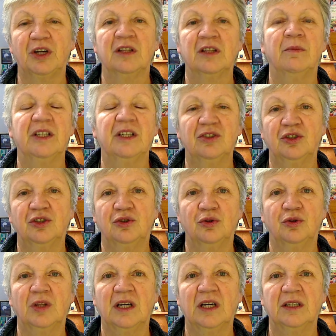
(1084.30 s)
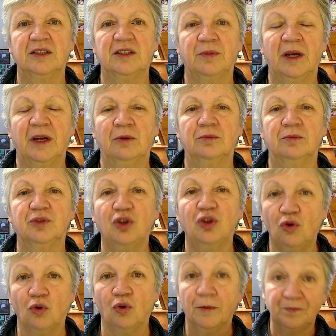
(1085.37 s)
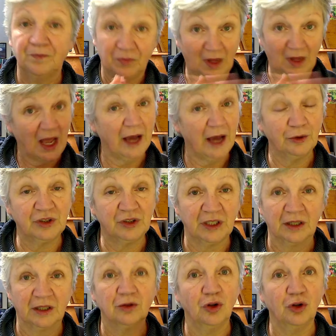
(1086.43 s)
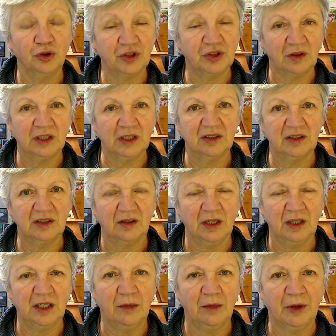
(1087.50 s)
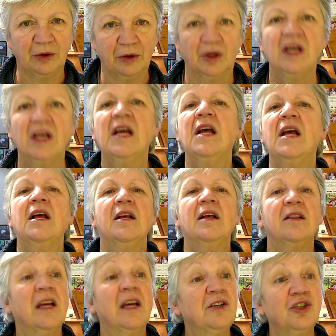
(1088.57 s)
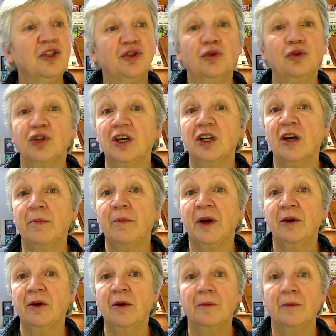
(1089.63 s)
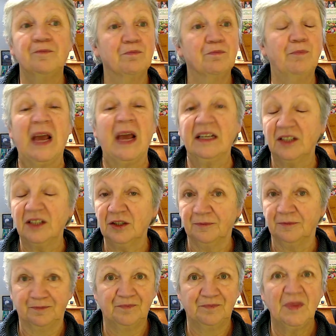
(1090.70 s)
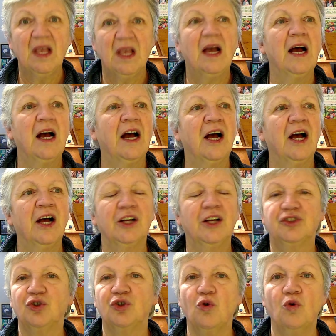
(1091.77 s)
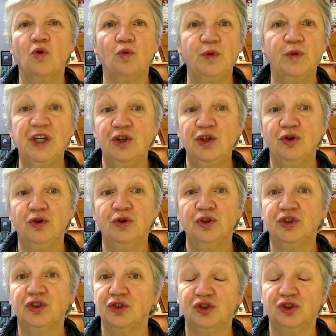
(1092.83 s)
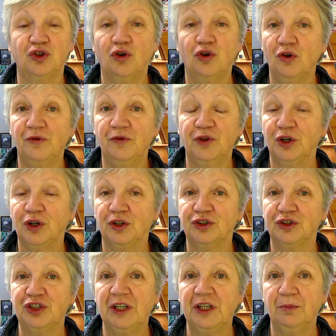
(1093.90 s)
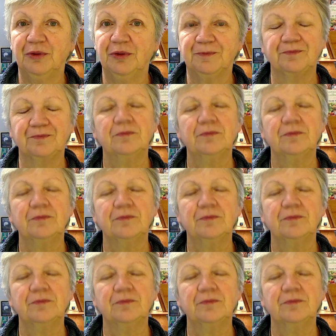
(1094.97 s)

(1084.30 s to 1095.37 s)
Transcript: bring them in to do that as well. So housing, lots of things to think about. Then you're talking about bedding. So we use straw for our sheep.